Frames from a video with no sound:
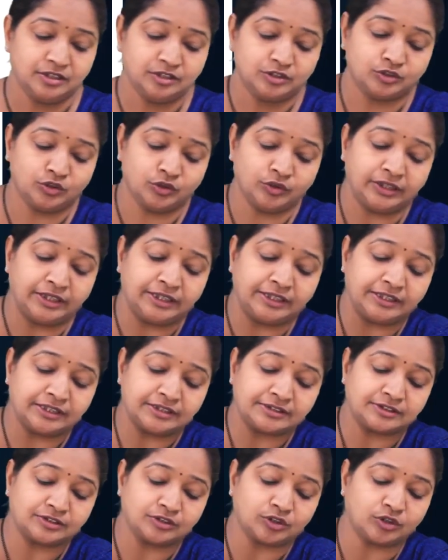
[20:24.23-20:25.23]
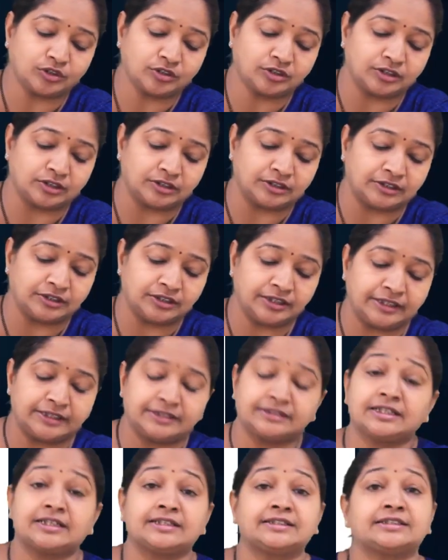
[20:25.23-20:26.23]
So it does not cut the
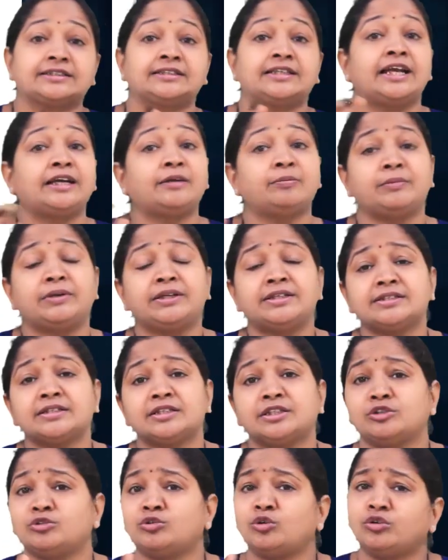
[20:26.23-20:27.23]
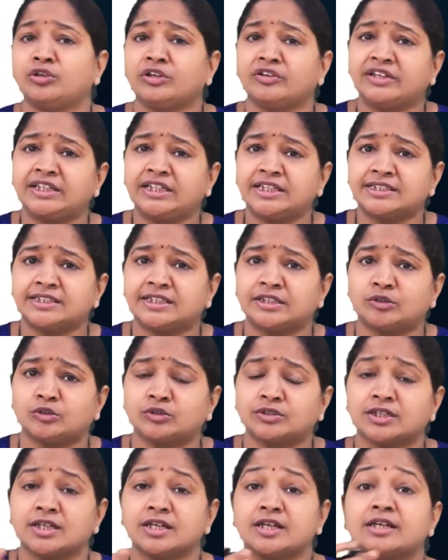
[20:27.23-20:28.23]
x-axis. That means you don't have any
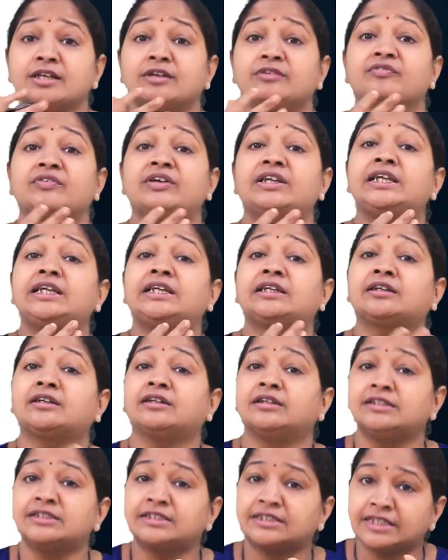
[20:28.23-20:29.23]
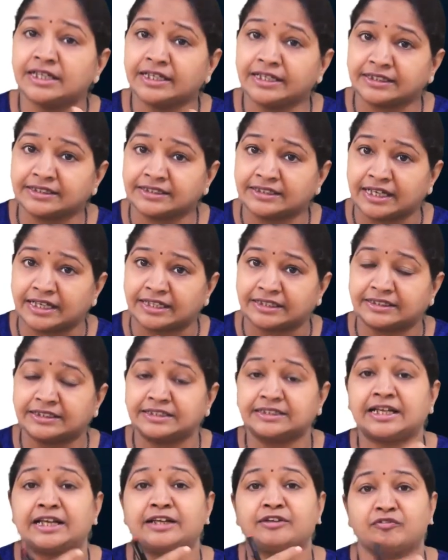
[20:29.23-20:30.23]
zeros. When it cuts the
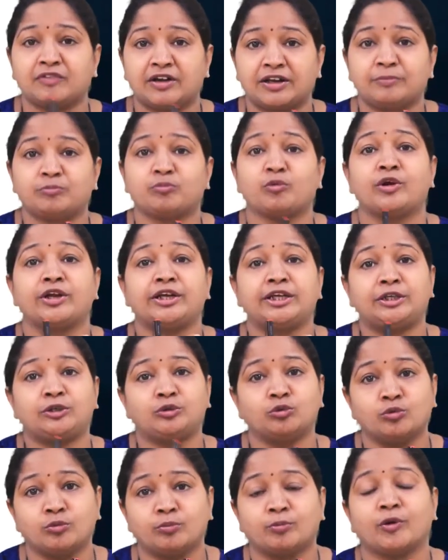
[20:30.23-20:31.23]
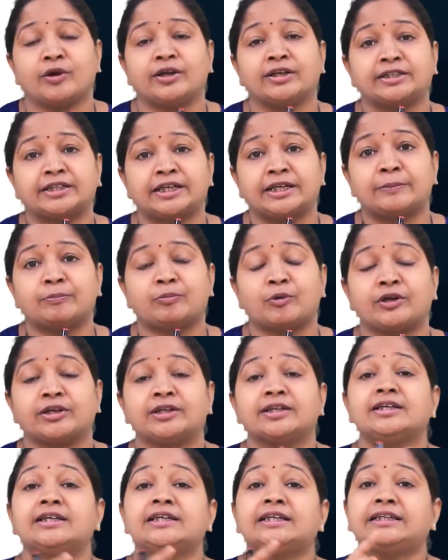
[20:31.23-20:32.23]
x-axis at 1 point, 2 point, 3
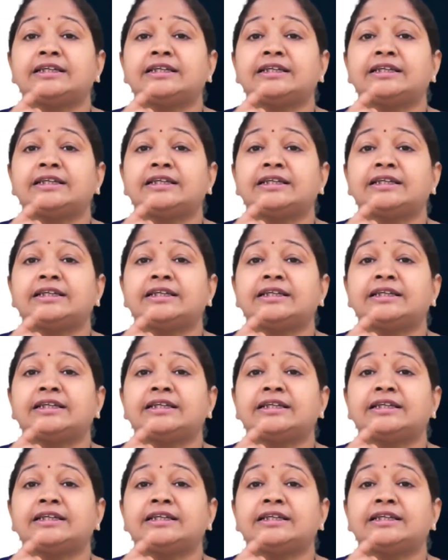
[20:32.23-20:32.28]
point,